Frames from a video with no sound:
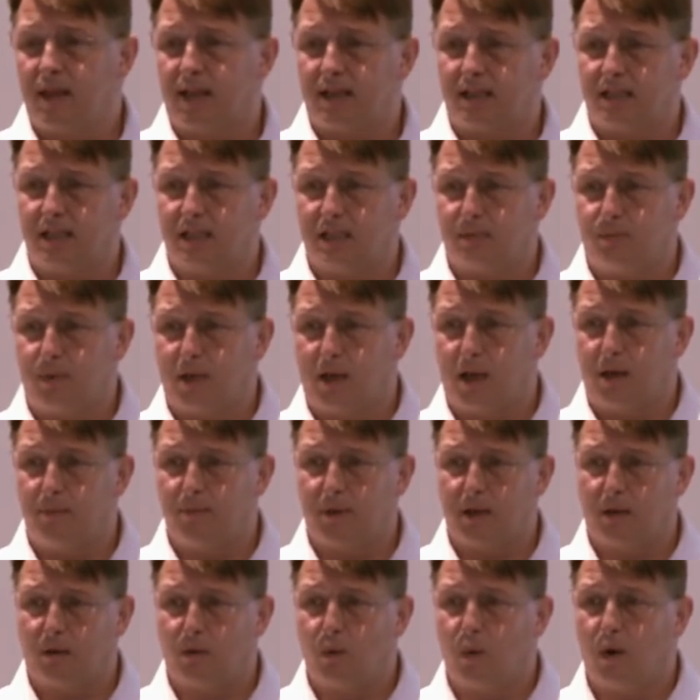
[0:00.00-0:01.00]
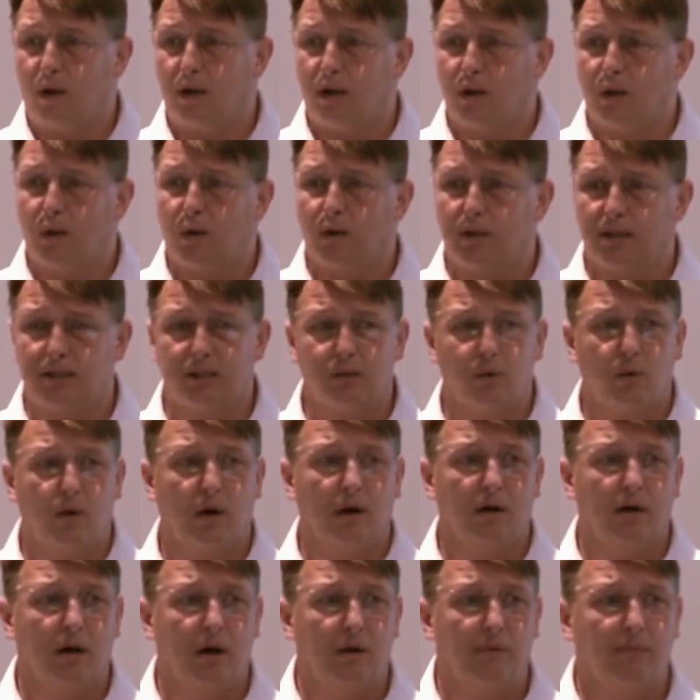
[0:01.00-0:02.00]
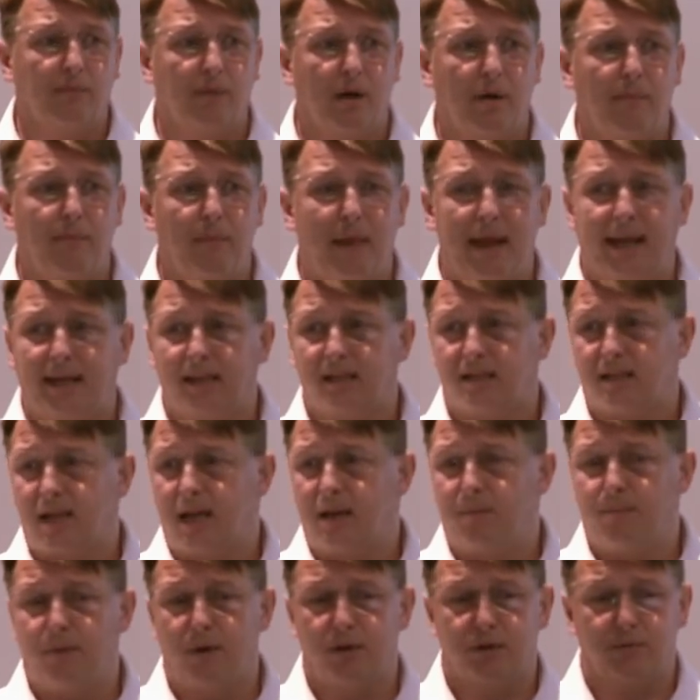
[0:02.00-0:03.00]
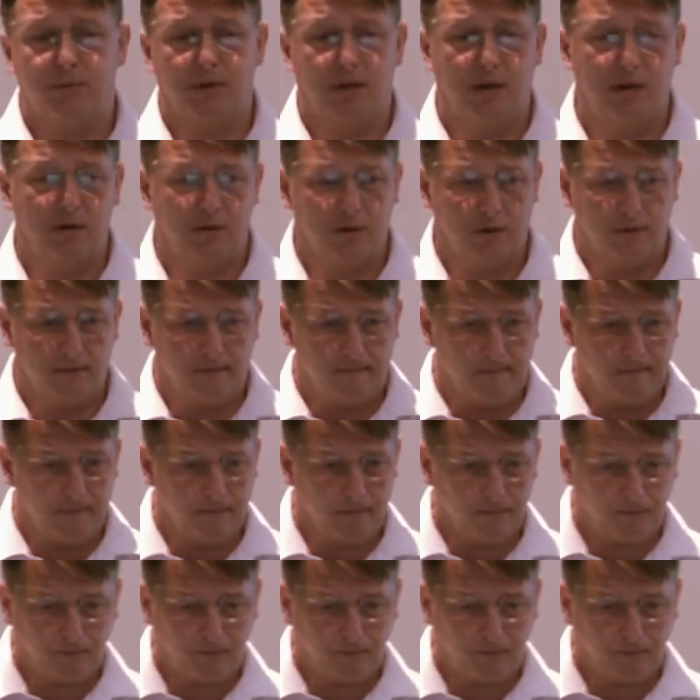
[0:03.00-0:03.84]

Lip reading: that seems to be coming quite a lot into our mainstay post-production.